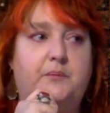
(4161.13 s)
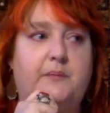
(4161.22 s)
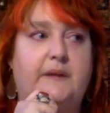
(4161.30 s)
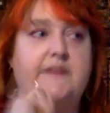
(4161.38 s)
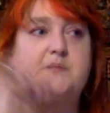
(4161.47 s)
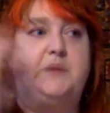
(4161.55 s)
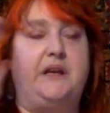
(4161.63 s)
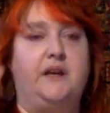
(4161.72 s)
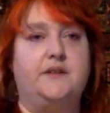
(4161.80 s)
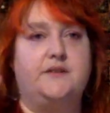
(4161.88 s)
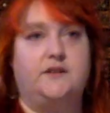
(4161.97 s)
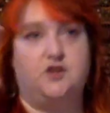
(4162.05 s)
is
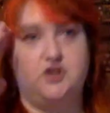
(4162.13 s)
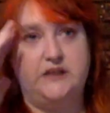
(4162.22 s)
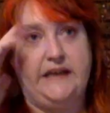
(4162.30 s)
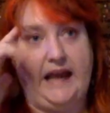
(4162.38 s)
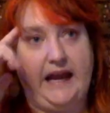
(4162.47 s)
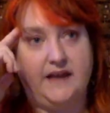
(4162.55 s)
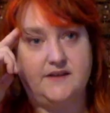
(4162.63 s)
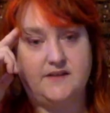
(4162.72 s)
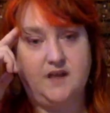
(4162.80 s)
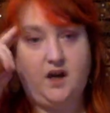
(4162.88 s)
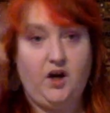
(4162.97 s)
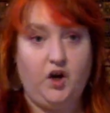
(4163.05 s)
because she has
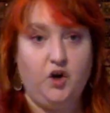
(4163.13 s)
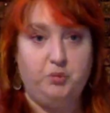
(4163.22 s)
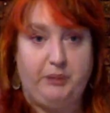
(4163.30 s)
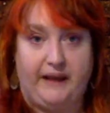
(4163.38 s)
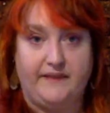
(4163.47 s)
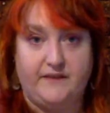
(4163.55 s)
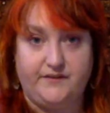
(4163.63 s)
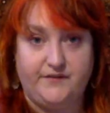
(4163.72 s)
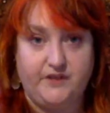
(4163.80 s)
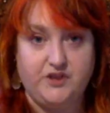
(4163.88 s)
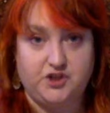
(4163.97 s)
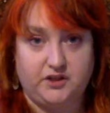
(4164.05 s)
the hope and the
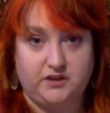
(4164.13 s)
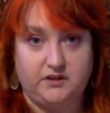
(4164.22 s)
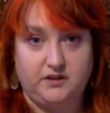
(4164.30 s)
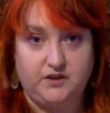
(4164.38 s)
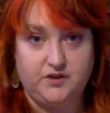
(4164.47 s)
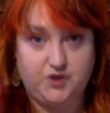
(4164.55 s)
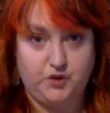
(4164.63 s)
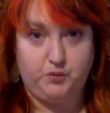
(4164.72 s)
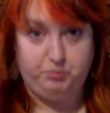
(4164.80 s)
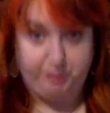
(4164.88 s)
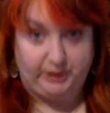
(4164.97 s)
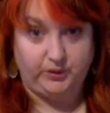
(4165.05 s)
vision to
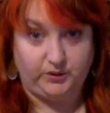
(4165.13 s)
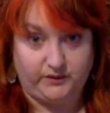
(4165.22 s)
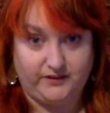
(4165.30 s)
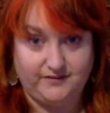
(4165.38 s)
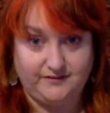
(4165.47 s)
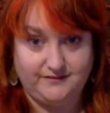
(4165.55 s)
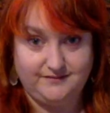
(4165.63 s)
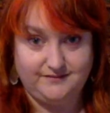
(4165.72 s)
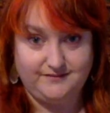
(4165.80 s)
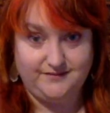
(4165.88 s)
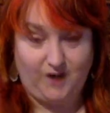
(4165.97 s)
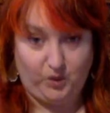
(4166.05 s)
build
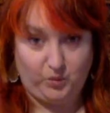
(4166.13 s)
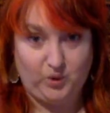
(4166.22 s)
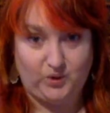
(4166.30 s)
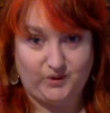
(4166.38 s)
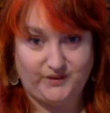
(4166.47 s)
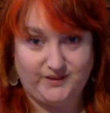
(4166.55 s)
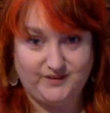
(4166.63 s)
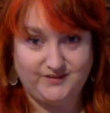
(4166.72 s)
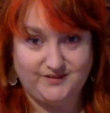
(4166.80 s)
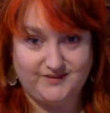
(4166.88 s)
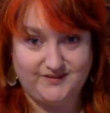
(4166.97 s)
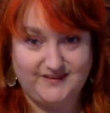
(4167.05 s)
a world.
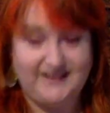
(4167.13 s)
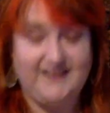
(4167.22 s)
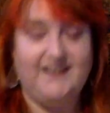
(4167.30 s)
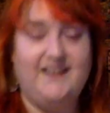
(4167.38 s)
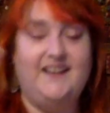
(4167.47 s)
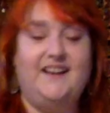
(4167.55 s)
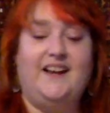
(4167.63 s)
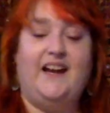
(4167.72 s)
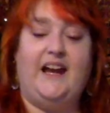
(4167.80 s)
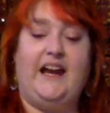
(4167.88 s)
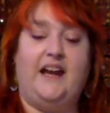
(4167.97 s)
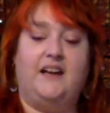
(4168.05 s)

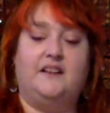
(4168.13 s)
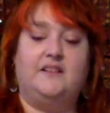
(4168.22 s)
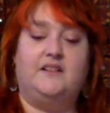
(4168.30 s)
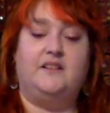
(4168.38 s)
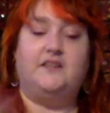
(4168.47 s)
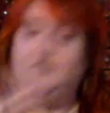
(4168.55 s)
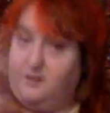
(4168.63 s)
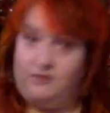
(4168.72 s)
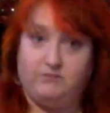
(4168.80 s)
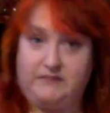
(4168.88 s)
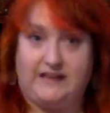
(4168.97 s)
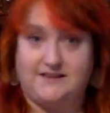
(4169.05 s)
And,
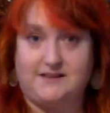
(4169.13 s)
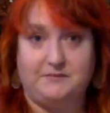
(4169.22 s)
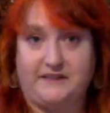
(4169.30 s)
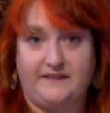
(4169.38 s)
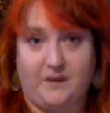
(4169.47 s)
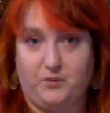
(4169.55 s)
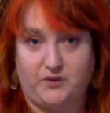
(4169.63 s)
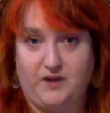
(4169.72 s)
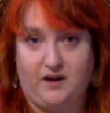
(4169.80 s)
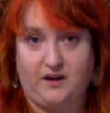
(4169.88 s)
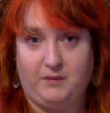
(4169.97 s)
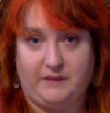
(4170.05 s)
that's something that we're
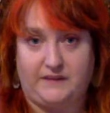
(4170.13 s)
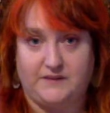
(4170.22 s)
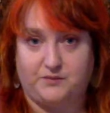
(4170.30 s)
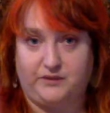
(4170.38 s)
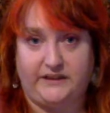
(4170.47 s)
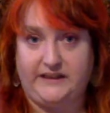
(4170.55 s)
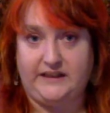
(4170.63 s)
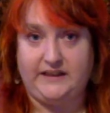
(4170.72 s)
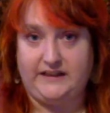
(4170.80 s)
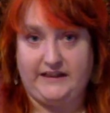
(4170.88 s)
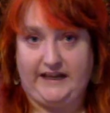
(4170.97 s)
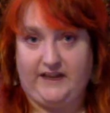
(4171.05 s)
talking about that's really
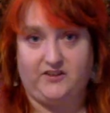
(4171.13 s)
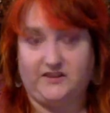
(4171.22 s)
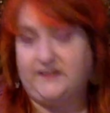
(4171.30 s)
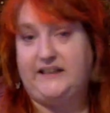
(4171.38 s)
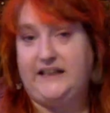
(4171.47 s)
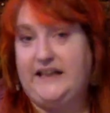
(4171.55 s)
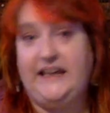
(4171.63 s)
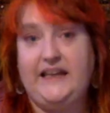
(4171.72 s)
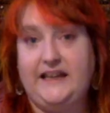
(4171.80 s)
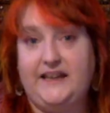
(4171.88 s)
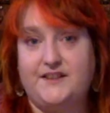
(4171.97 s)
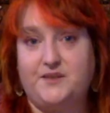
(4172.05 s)
inherently
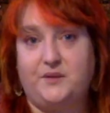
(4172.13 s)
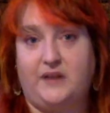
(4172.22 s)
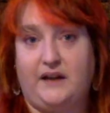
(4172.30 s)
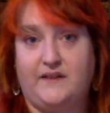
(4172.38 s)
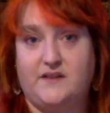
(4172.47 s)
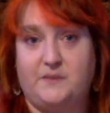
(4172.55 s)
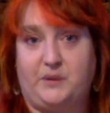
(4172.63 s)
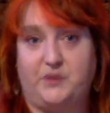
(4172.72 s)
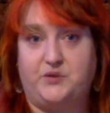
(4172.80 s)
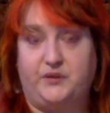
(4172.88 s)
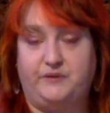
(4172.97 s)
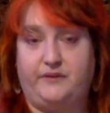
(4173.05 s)
key to a lot of the
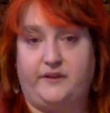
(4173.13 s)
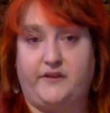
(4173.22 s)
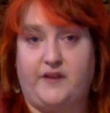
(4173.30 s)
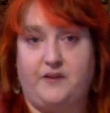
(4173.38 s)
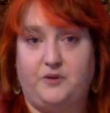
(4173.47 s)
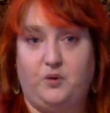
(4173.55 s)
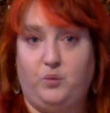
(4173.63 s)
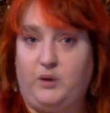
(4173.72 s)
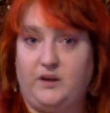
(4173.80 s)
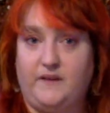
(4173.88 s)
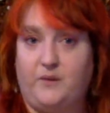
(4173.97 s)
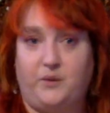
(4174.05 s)
spiritual and philosophical
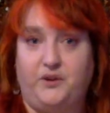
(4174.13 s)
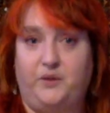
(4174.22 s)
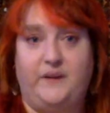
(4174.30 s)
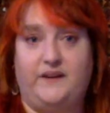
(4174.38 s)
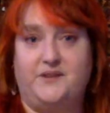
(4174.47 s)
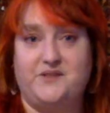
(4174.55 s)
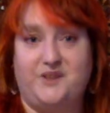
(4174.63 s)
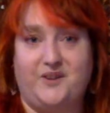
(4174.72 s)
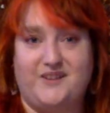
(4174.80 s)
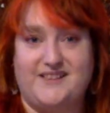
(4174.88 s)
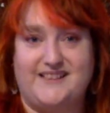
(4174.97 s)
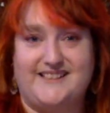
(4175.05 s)
work that we're doing in
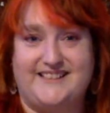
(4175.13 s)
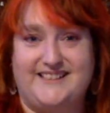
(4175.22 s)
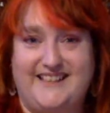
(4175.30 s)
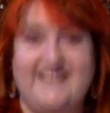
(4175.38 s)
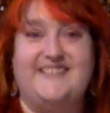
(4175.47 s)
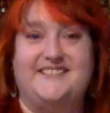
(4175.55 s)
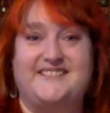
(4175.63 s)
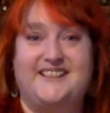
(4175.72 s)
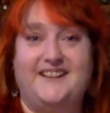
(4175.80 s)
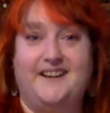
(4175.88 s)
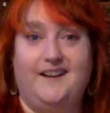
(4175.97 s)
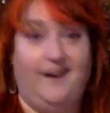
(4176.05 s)
Ostara season is
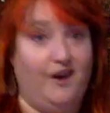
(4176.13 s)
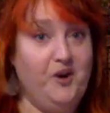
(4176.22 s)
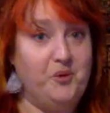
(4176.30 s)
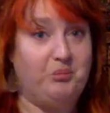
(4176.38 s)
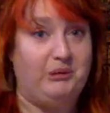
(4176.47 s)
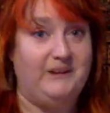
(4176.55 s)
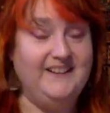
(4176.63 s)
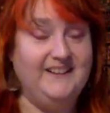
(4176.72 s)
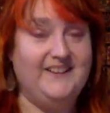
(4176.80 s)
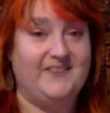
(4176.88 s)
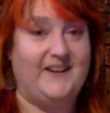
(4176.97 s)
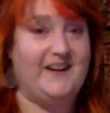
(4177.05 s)
hope,
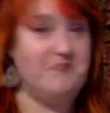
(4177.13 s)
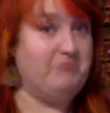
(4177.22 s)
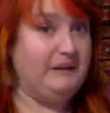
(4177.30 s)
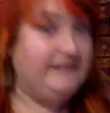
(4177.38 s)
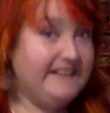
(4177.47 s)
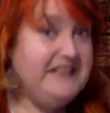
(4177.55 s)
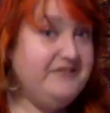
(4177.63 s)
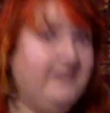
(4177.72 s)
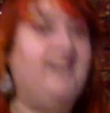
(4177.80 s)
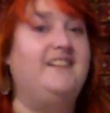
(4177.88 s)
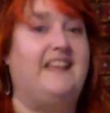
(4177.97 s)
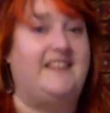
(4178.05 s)
right?
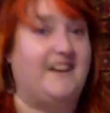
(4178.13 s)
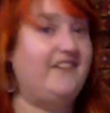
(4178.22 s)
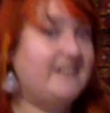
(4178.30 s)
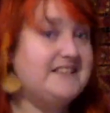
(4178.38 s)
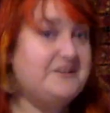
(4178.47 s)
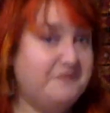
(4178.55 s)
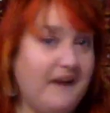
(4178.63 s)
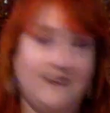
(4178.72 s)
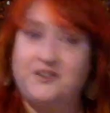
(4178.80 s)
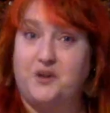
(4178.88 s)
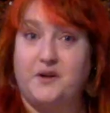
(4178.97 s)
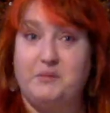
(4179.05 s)
Believing that there is, in
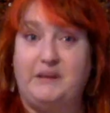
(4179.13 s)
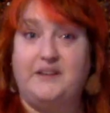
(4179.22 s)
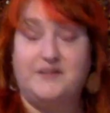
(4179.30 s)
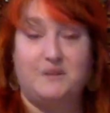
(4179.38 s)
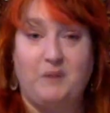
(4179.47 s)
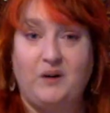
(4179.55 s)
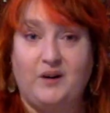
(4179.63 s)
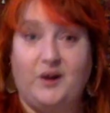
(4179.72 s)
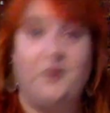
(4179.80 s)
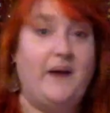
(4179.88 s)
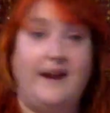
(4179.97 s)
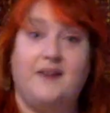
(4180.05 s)
fact, going to be a
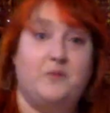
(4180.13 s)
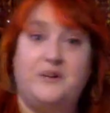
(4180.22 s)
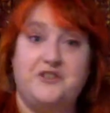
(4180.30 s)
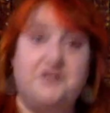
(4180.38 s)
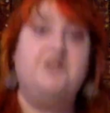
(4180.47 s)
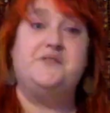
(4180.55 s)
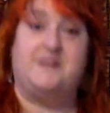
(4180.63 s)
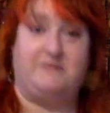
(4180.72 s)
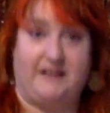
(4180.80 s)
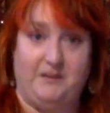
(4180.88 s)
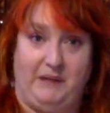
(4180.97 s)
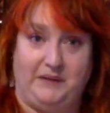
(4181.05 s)
tomorrow and we should do
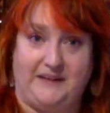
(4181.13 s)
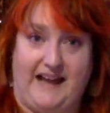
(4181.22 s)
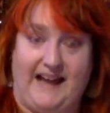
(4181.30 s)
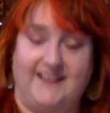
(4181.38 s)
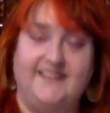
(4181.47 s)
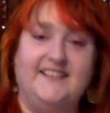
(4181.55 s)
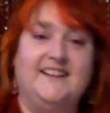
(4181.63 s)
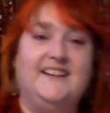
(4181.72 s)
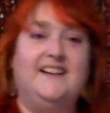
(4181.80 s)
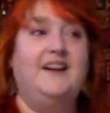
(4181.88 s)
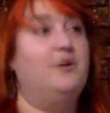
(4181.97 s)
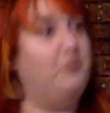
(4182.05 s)
something about that.
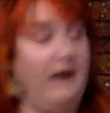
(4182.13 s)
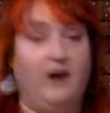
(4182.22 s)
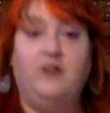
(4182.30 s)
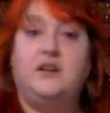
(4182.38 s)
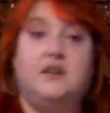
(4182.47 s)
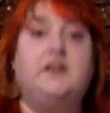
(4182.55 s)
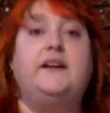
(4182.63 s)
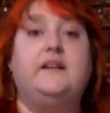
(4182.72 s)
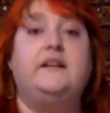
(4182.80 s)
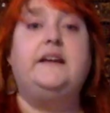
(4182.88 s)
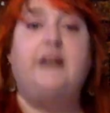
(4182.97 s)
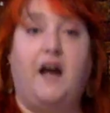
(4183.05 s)
Well,
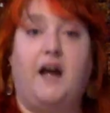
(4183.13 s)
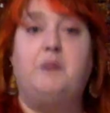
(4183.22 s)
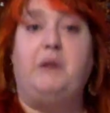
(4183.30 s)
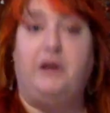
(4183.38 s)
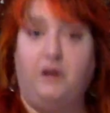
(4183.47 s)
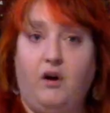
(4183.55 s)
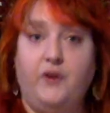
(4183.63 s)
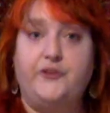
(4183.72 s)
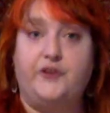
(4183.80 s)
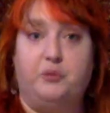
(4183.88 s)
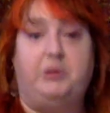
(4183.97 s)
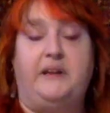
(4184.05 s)
clearly Kybele
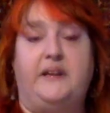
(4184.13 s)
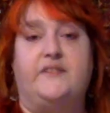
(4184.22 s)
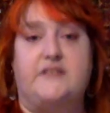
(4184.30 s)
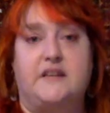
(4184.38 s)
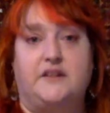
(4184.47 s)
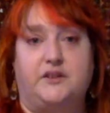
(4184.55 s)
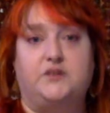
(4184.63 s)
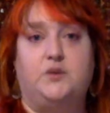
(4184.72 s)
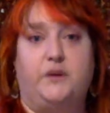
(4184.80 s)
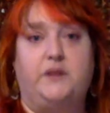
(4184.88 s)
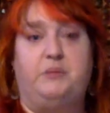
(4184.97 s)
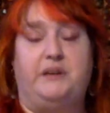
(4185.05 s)
also believes that there's
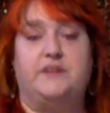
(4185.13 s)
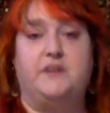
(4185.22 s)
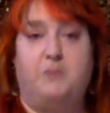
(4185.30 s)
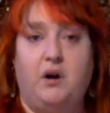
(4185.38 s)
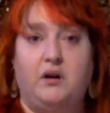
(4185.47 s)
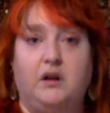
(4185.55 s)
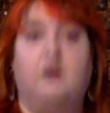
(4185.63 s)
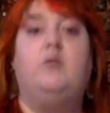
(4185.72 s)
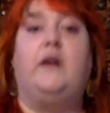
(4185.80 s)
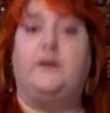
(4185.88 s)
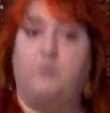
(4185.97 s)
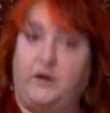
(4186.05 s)
going to be a tomorrow,
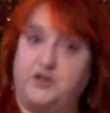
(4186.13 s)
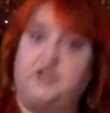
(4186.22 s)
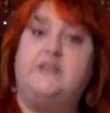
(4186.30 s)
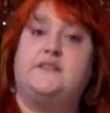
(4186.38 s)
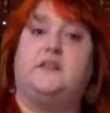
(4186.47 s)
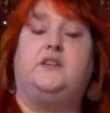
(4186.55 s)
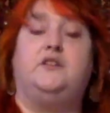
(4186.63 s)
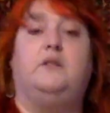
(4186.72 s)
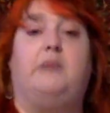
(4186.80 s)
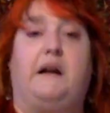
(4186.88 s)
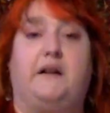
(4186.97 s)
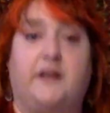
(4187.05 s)
and what she's going to do
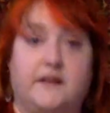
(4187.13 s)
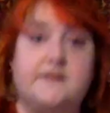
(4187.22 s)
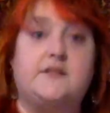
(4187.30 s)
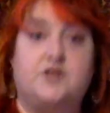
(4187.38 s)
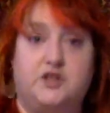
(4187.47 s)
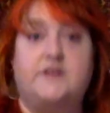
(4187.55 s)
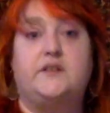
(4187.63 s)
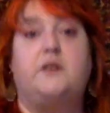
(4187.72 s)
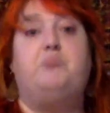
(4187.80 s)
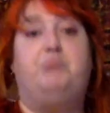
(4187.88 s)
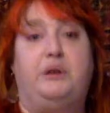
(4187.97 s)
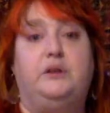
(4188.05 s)
about it is she's going to
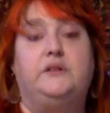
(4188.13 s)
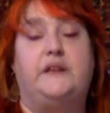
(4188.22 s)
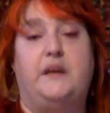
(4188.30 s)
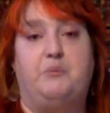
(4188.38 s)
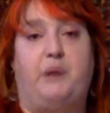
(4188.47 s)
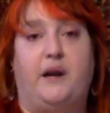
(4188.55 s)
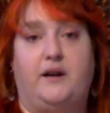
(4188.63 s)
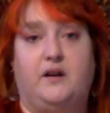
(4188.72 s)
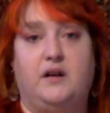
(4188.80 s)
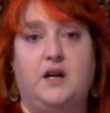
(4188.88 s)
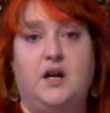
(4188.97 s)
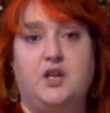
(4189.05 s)
build an
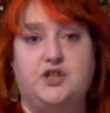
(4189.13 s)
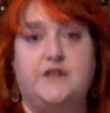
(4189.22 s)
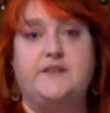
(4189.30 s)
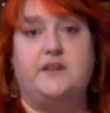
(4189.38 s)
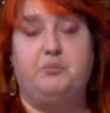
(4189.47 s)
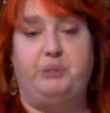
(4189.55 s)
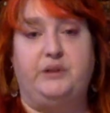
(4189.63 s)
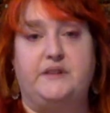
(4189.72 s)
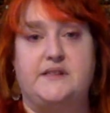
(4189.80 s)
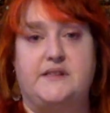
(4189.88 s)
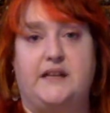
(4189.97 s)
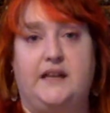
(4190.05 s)
empire. She's going to build a
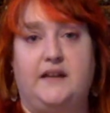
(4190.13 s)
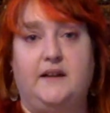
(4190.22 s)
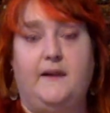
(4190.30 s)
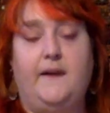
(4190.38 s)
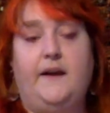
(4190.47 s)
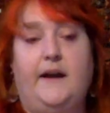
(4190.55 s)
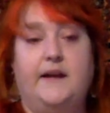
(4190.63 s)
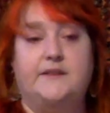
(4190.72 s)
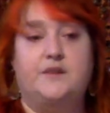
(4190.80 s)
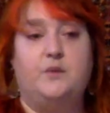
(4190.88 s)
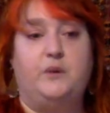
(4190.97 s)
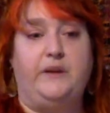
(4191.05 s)
city. And
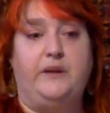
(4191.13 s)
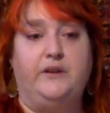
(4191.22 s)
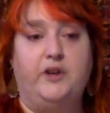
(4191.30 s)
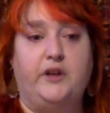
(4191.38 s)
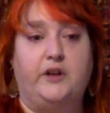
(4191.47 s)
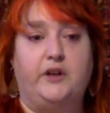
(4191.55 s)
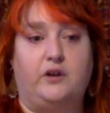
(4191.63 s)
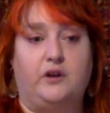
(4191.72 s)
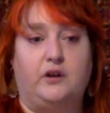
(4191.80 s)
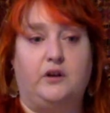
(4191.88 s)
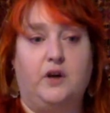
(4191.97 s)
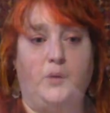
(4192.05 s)
so when we look at
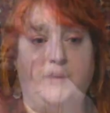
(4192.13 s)
her, we